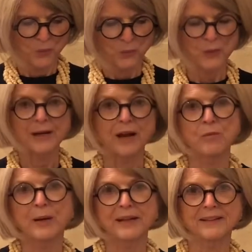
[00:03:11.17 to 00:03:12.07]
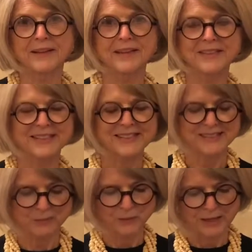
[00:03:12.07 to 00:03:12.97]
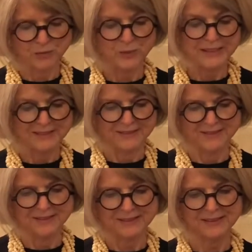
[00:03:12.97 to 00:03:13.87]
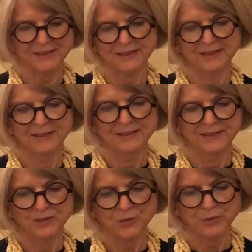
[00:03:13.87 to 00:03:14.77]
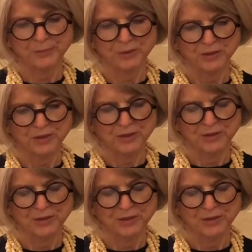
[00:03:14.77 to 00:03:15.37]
When I read this, when I read this scripture,